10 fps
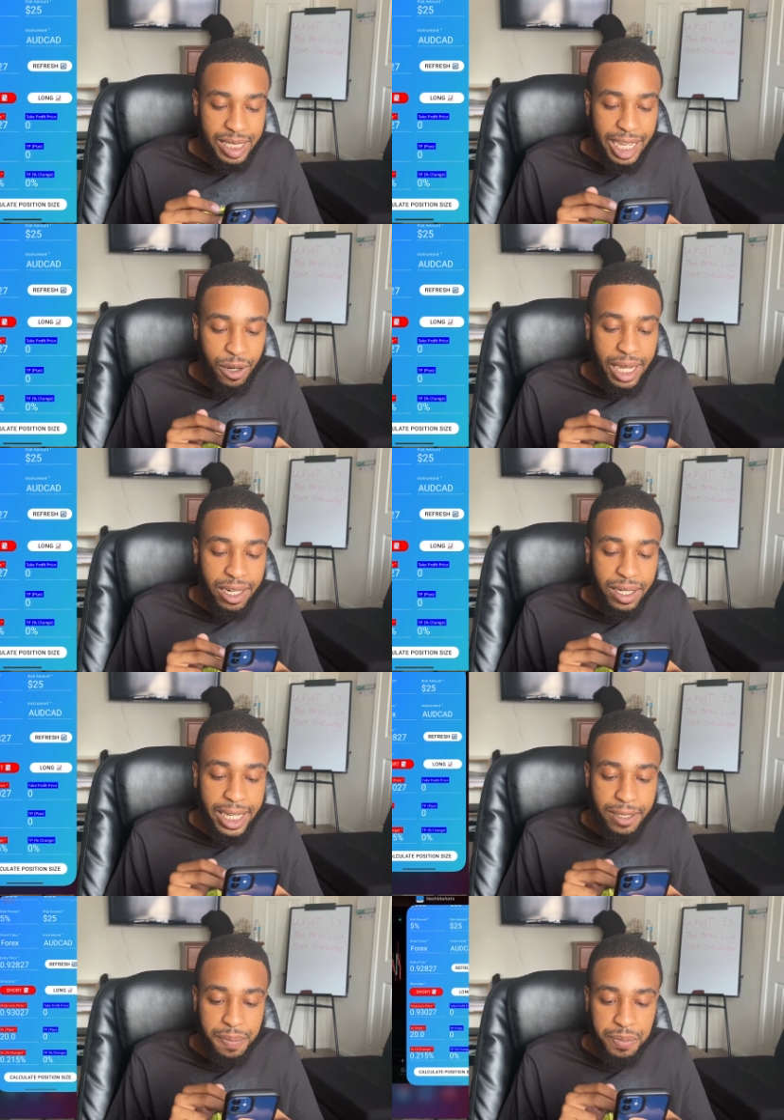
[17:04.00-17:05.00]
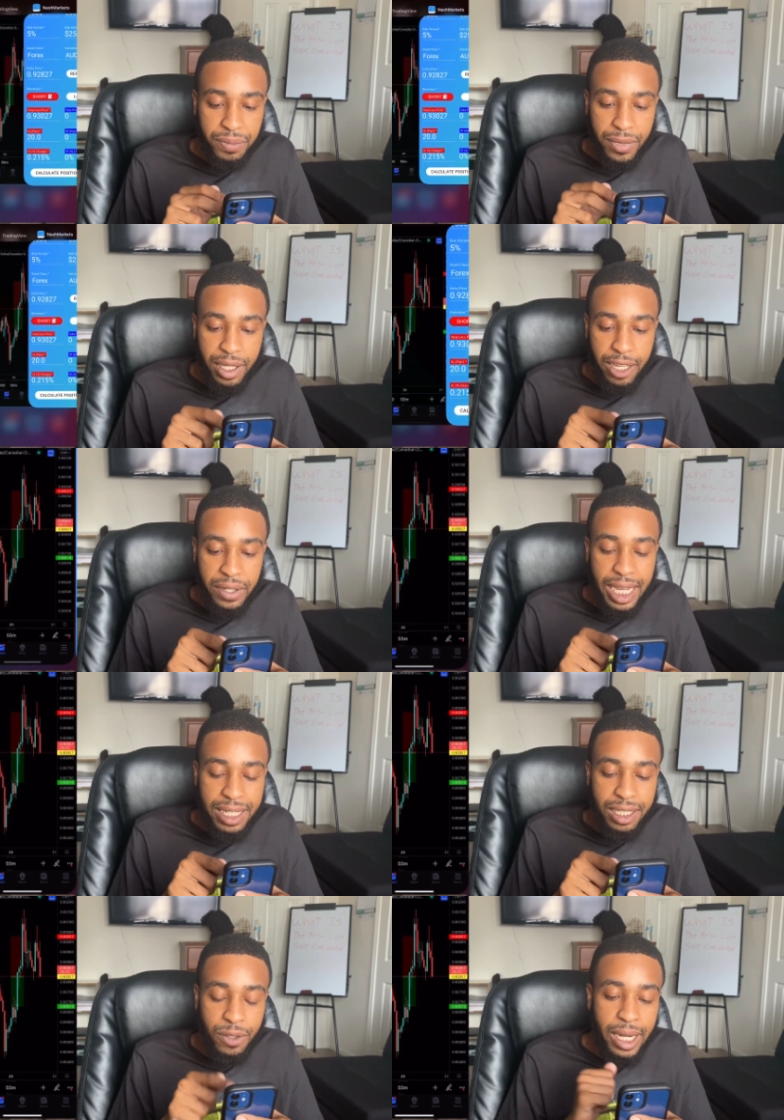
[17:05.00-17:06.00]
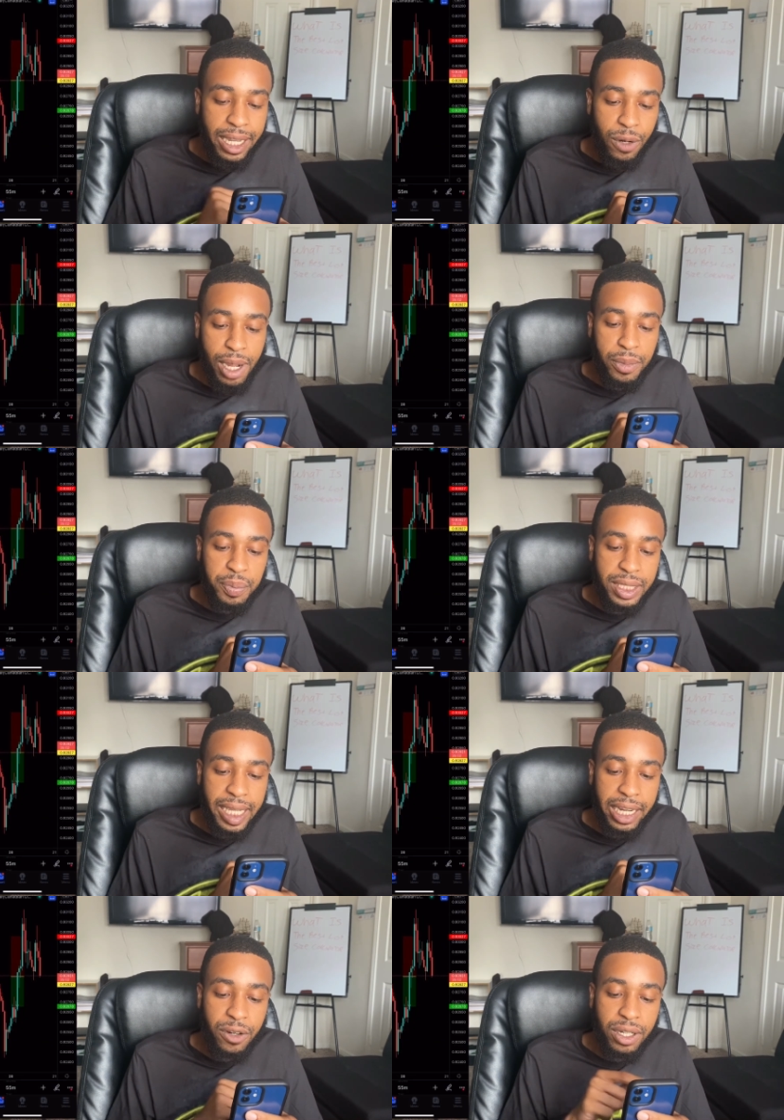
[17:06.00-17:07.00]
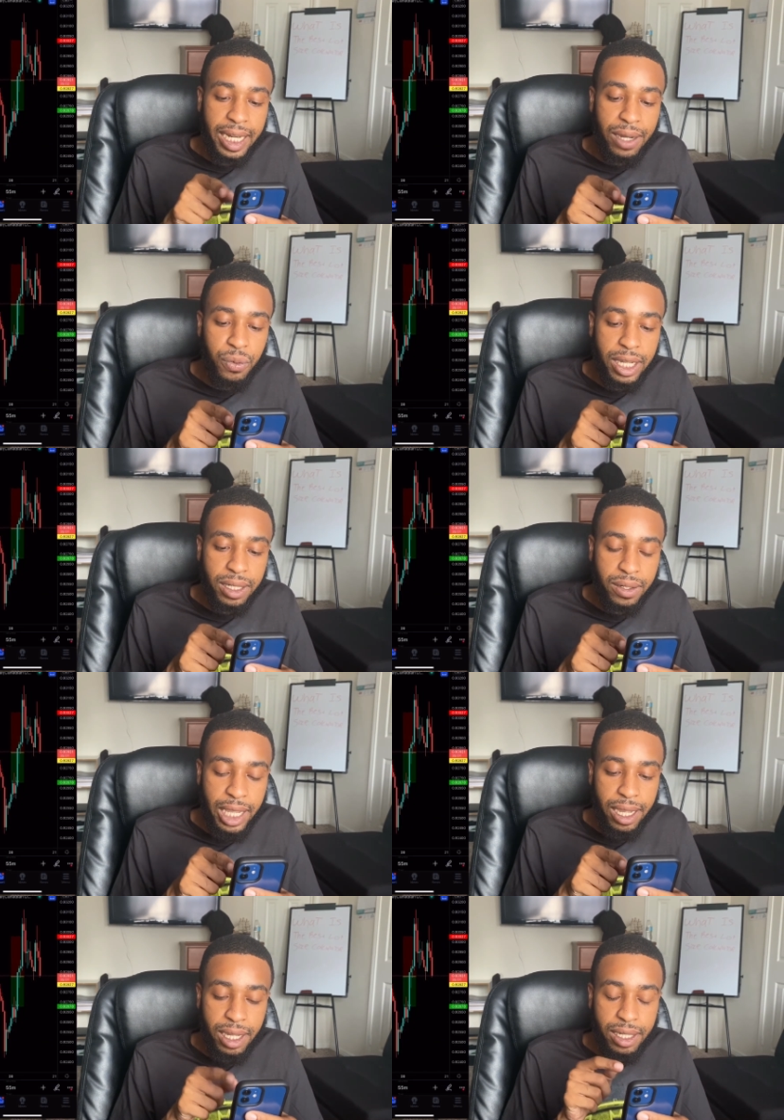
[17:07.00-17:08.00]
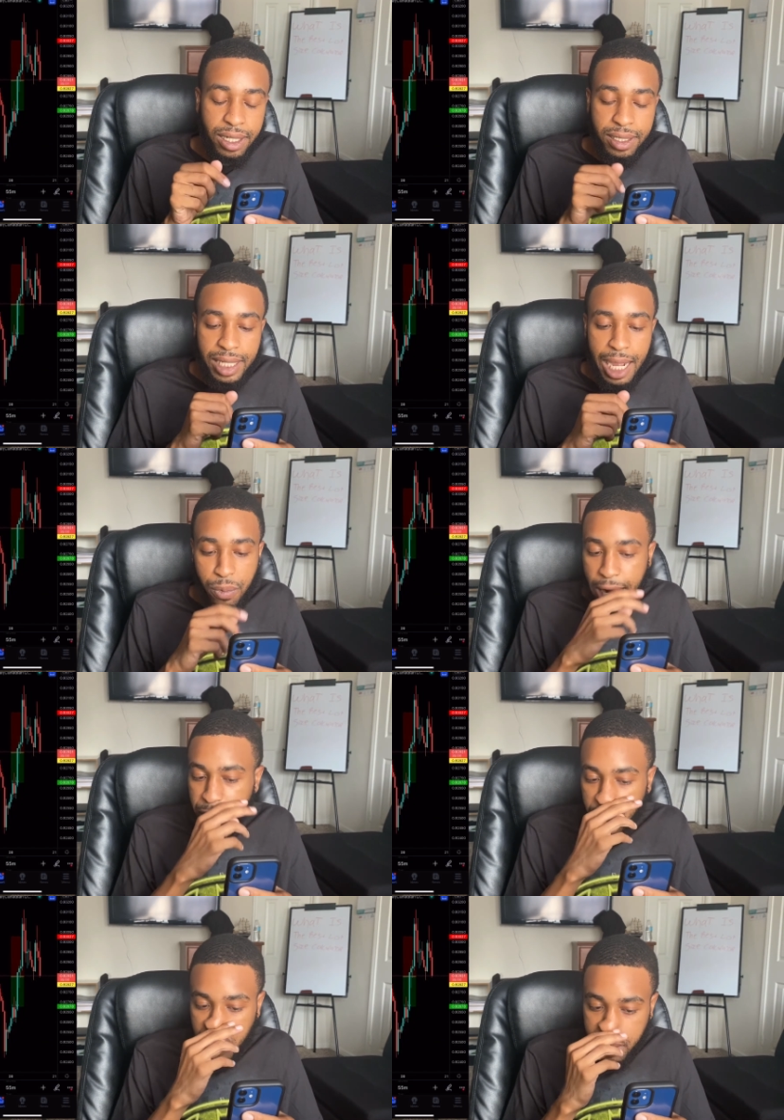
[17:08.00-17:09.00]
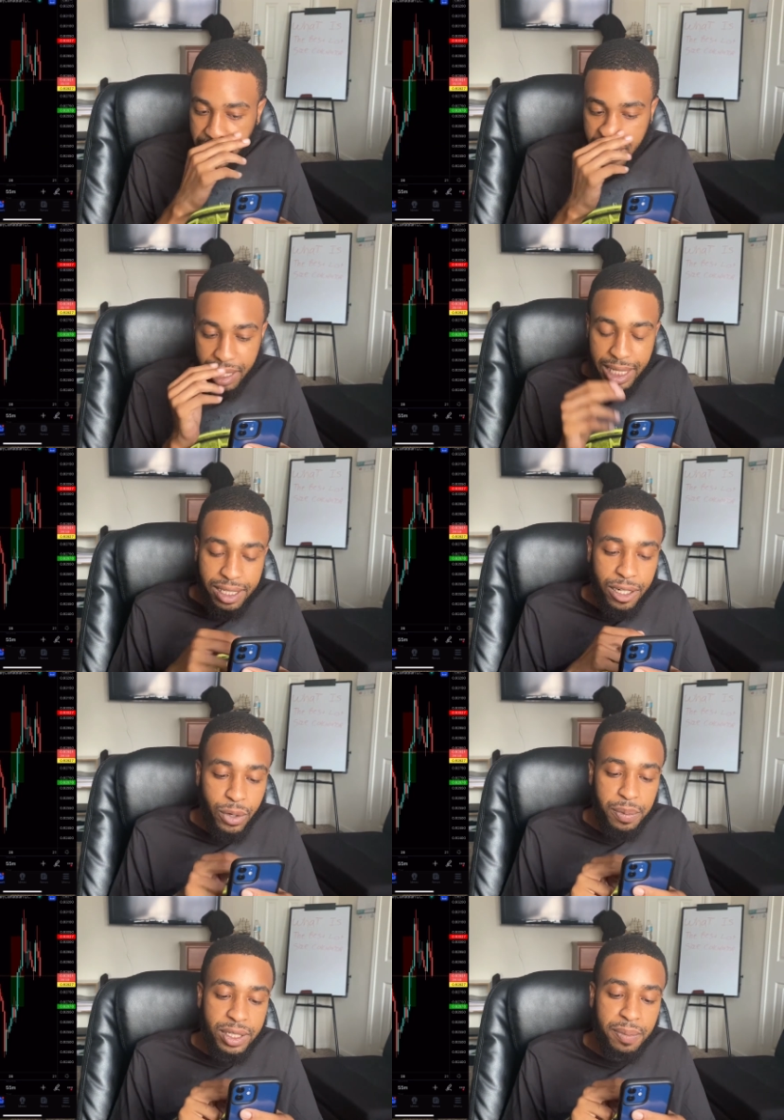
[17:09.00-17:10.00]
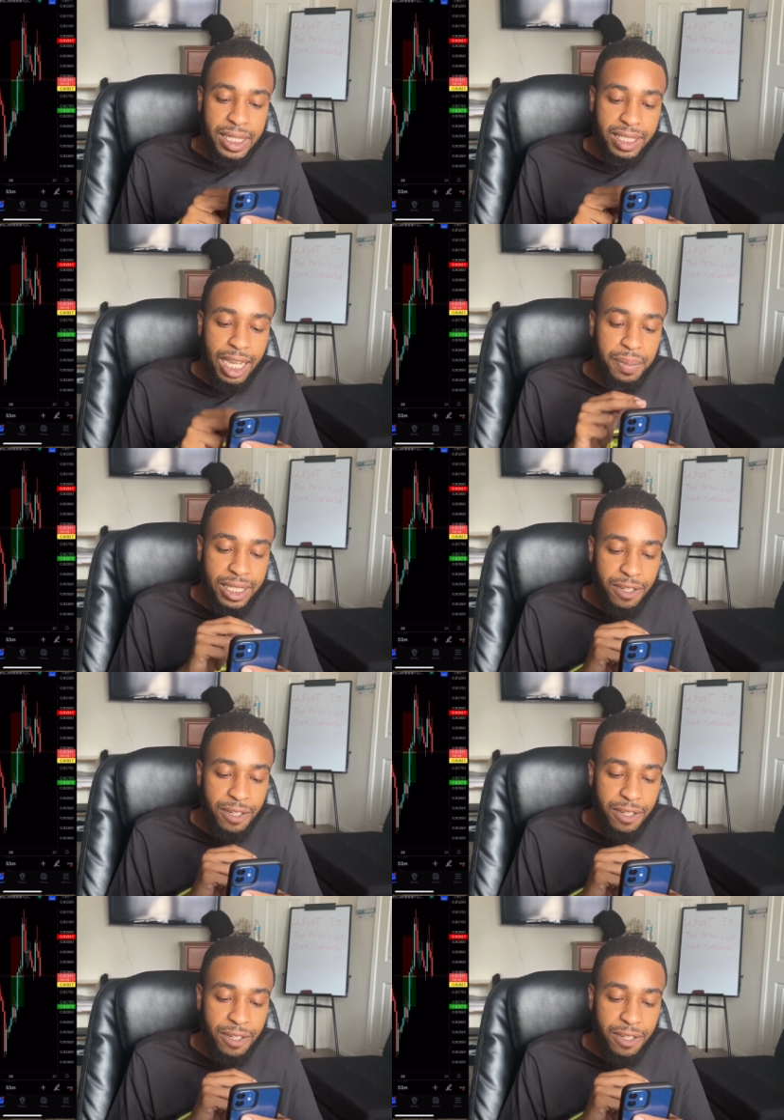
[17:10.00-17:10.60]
How do I know that? If you guys look right here where I'm going to put the arrow in that top right corner, that's going to represent my stop loss.